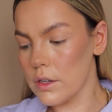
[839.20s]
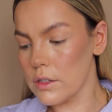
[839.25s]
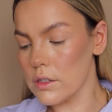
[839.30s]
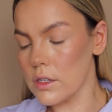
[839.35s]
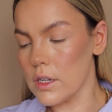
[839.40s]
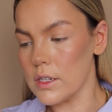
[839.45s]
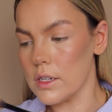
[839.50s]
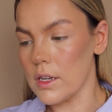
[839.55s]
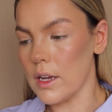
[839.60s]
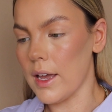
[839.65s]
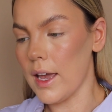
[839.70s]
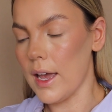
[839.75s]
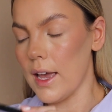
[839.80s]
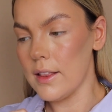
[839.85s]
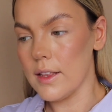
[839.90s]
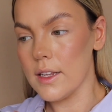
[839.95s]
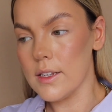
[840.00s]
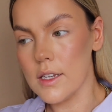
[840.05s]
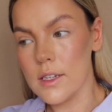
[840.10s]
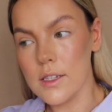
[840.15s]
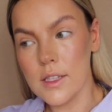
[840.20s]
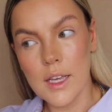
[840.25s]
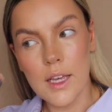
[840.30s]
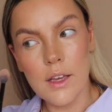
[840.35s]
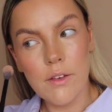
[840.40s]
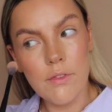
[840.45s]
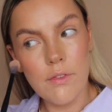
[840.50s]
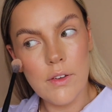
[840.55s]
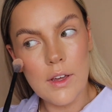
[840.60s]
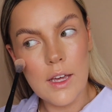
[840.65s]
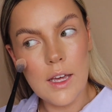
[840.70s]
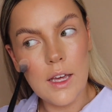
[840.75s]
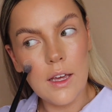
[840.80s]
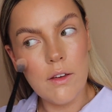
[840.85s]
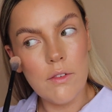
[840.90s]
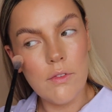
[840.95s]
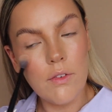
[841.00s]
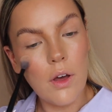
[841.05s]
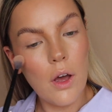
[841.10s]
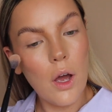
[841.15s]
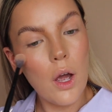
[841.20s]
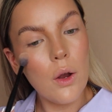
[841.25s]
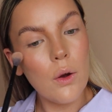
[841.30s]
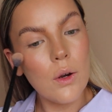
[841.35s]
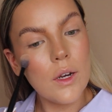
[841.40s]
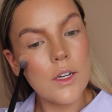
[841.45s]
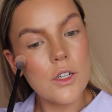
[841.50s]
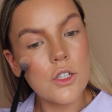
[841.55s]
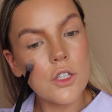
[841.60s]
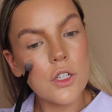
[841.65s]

So this, again, this is the Vieve Holy